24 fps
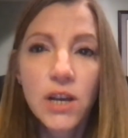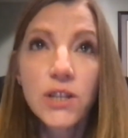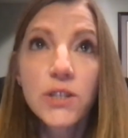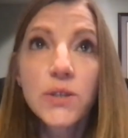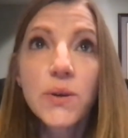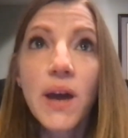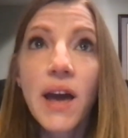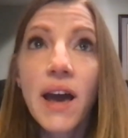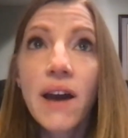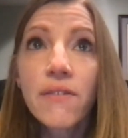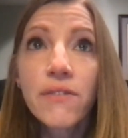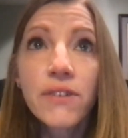
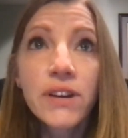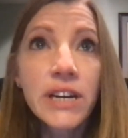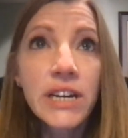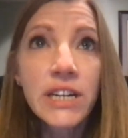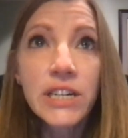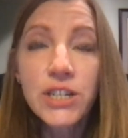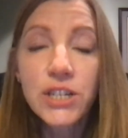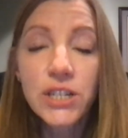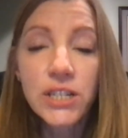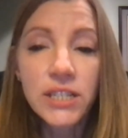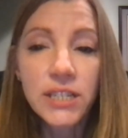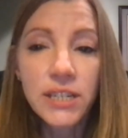So every
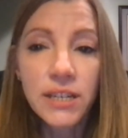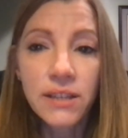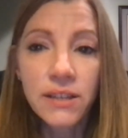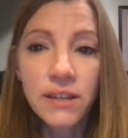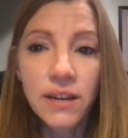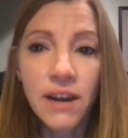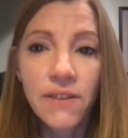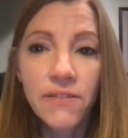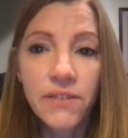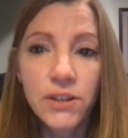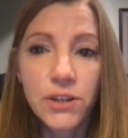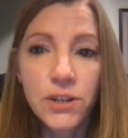agency that
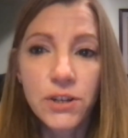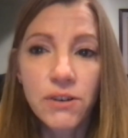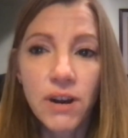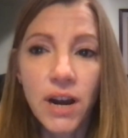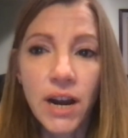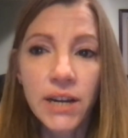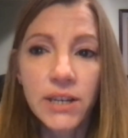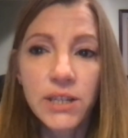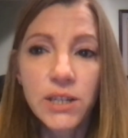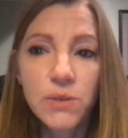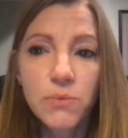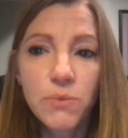I've
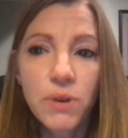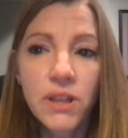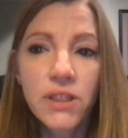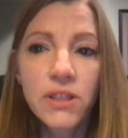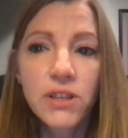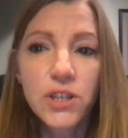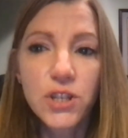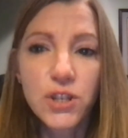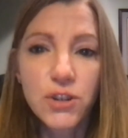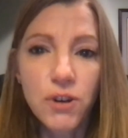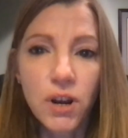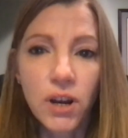interacted
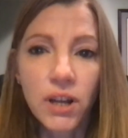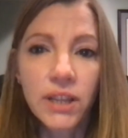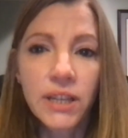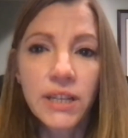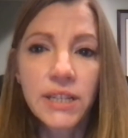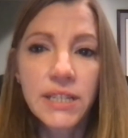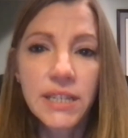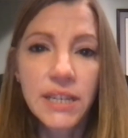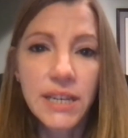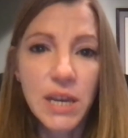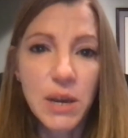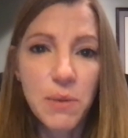with is
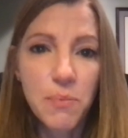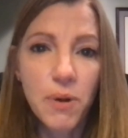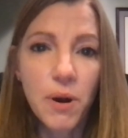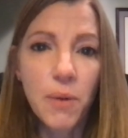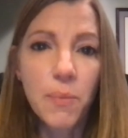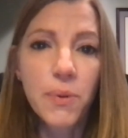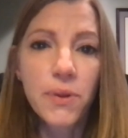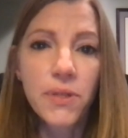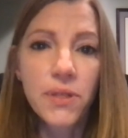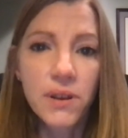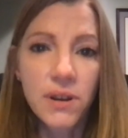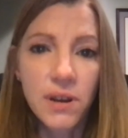struggling to keep
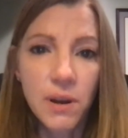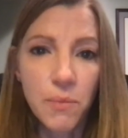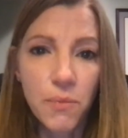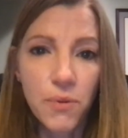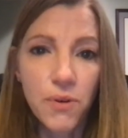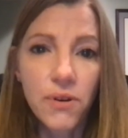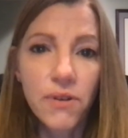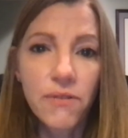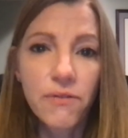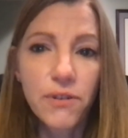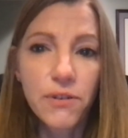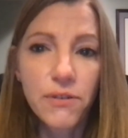up with the
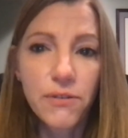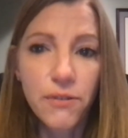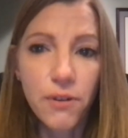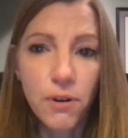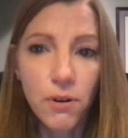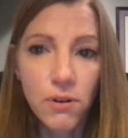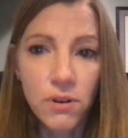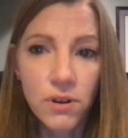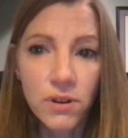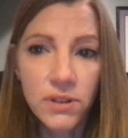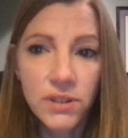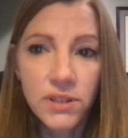number of
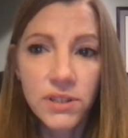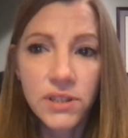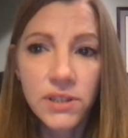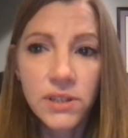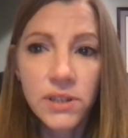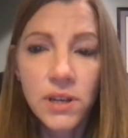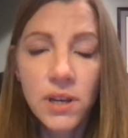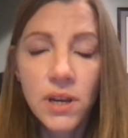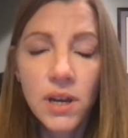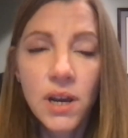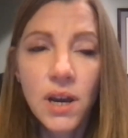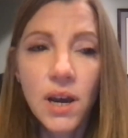
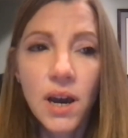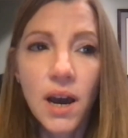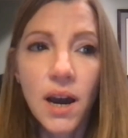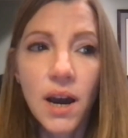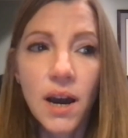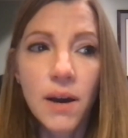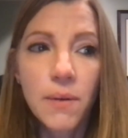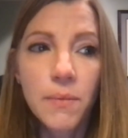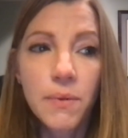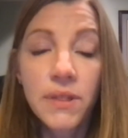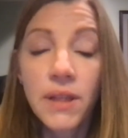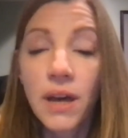referrals,
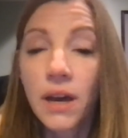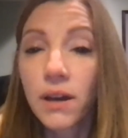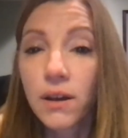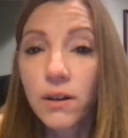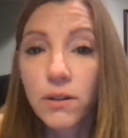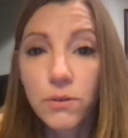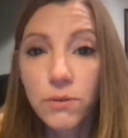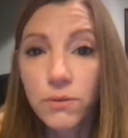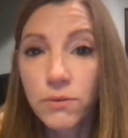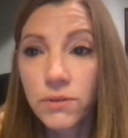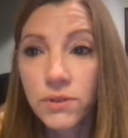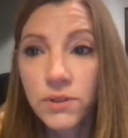and that
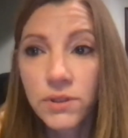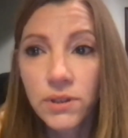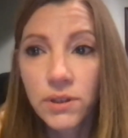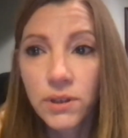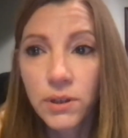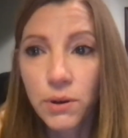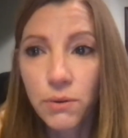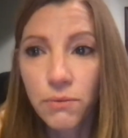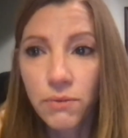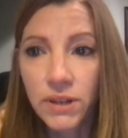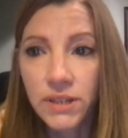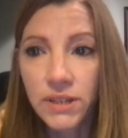includes,
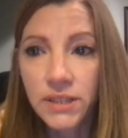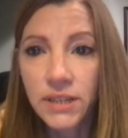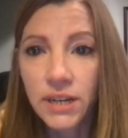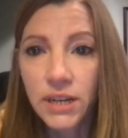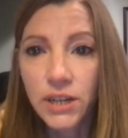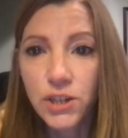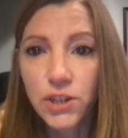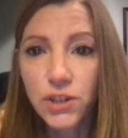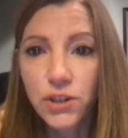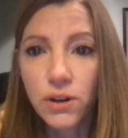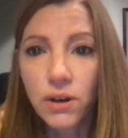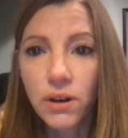
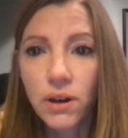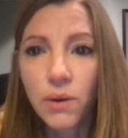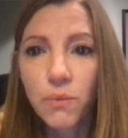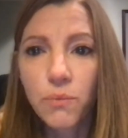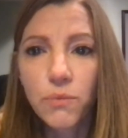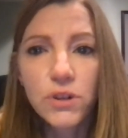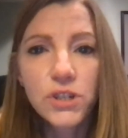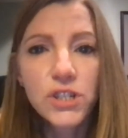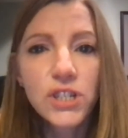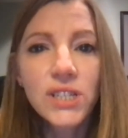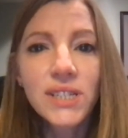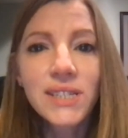residential,
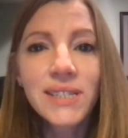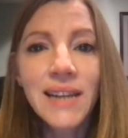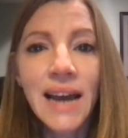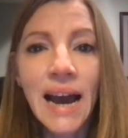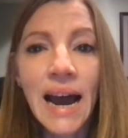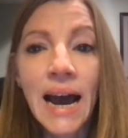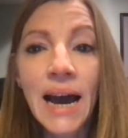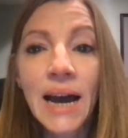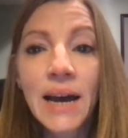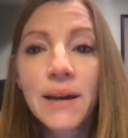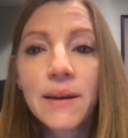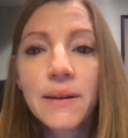and we're just
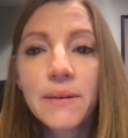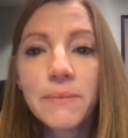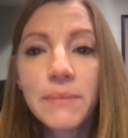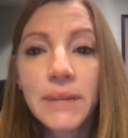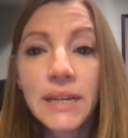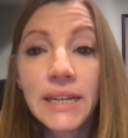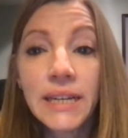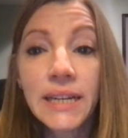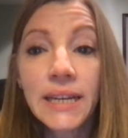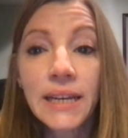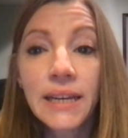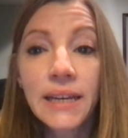not
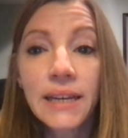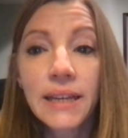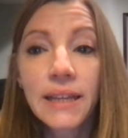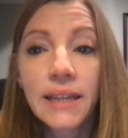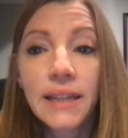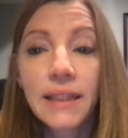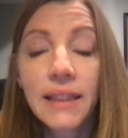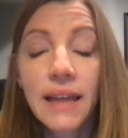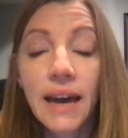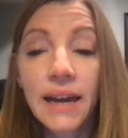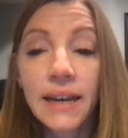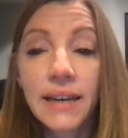meeting
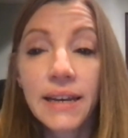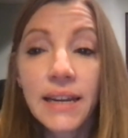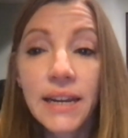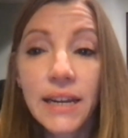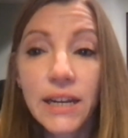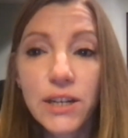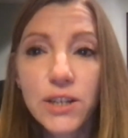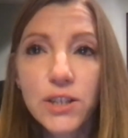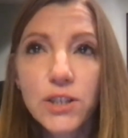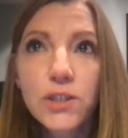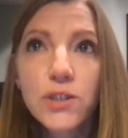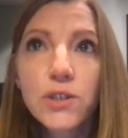that
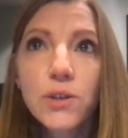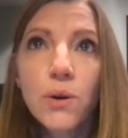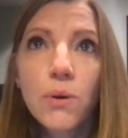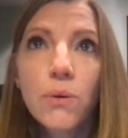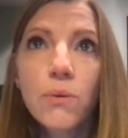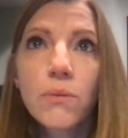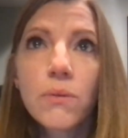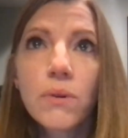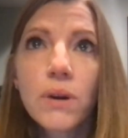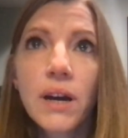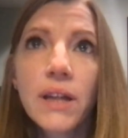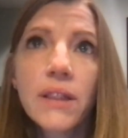need.
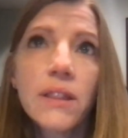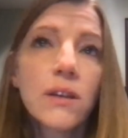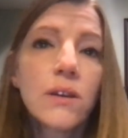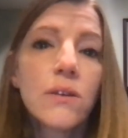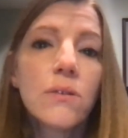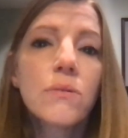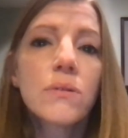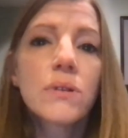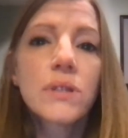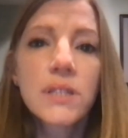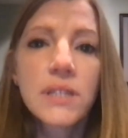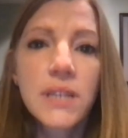So I think
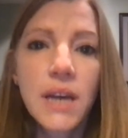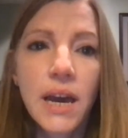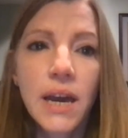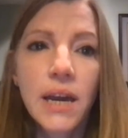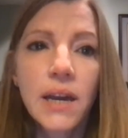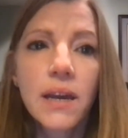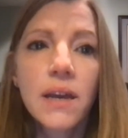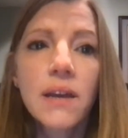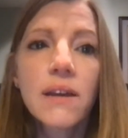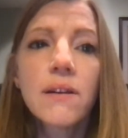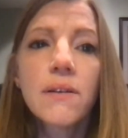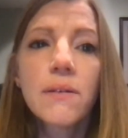you could
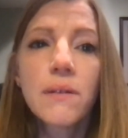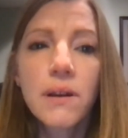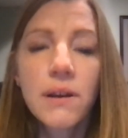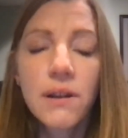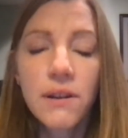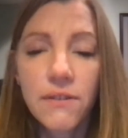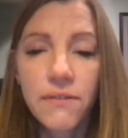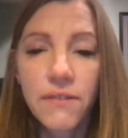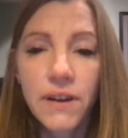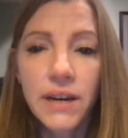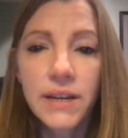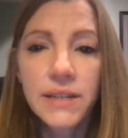say
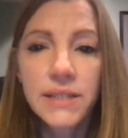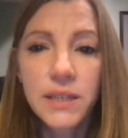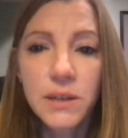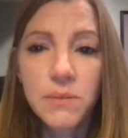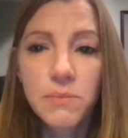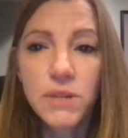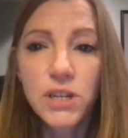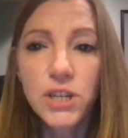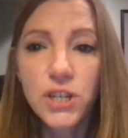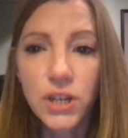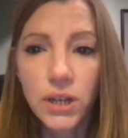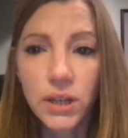it affects
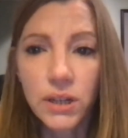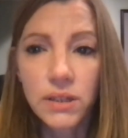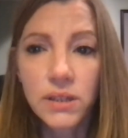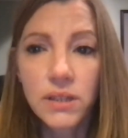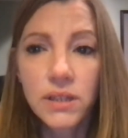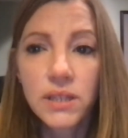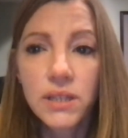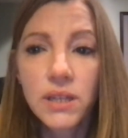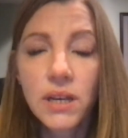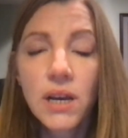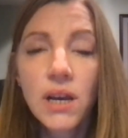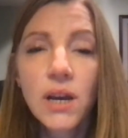
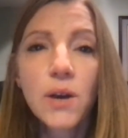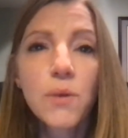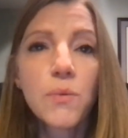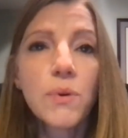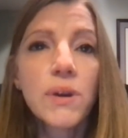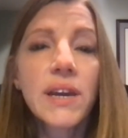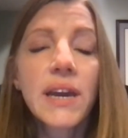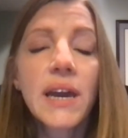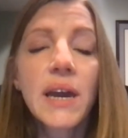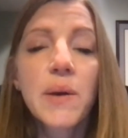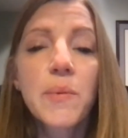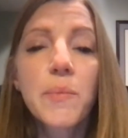admissions.
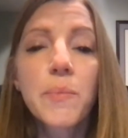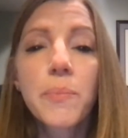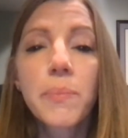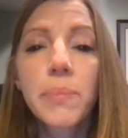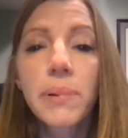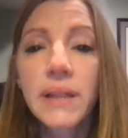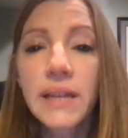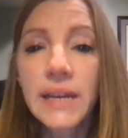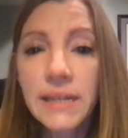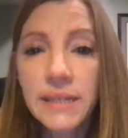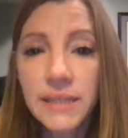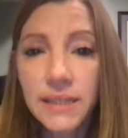We can't
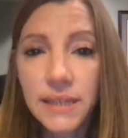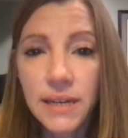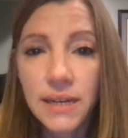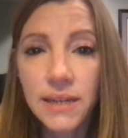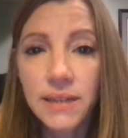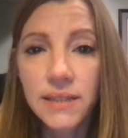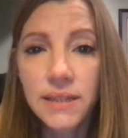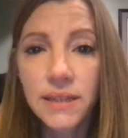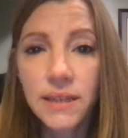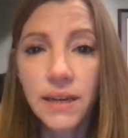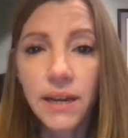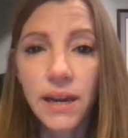place
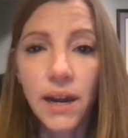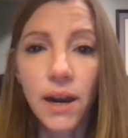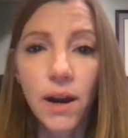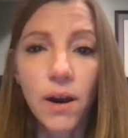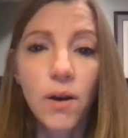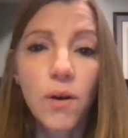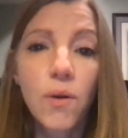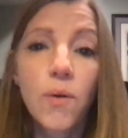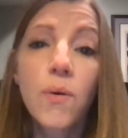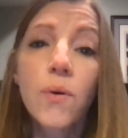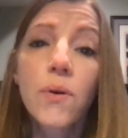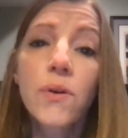kids in
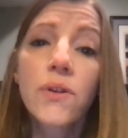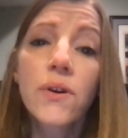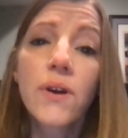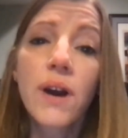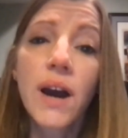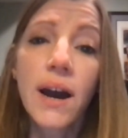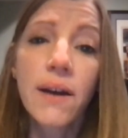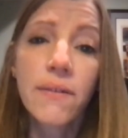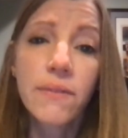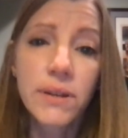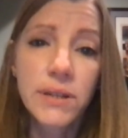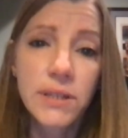care, or they're
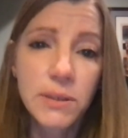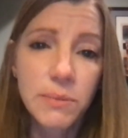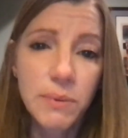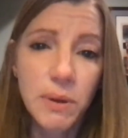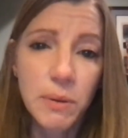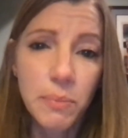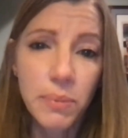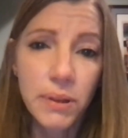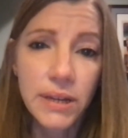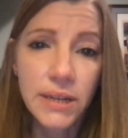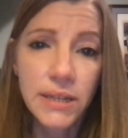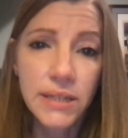having to
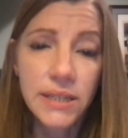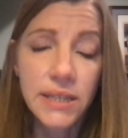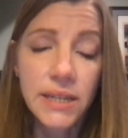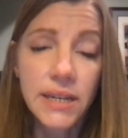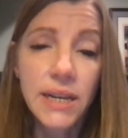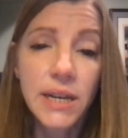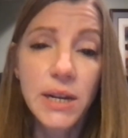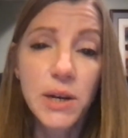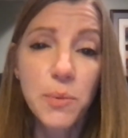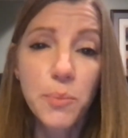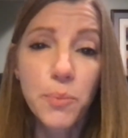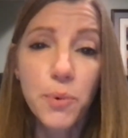be placed
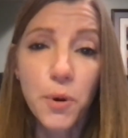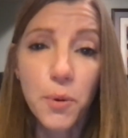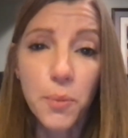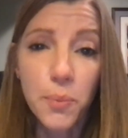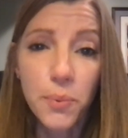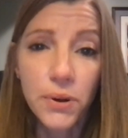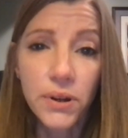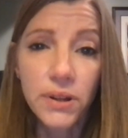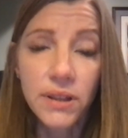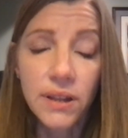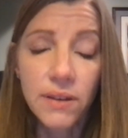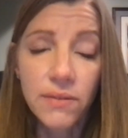in
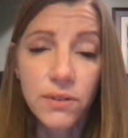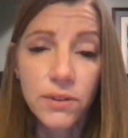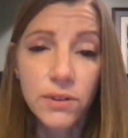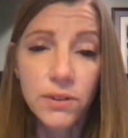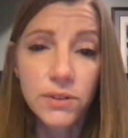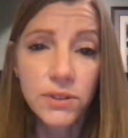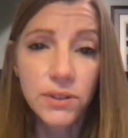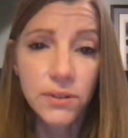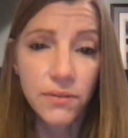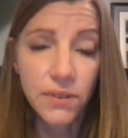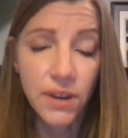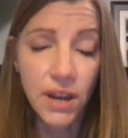inappropriate
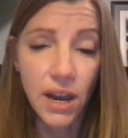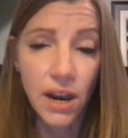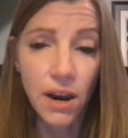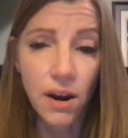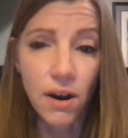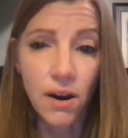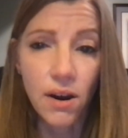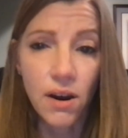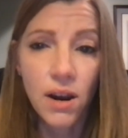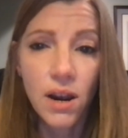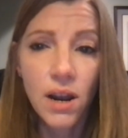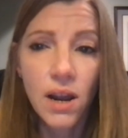levels of
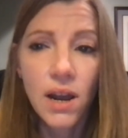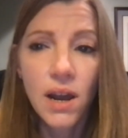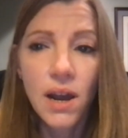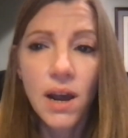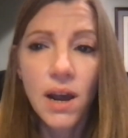care.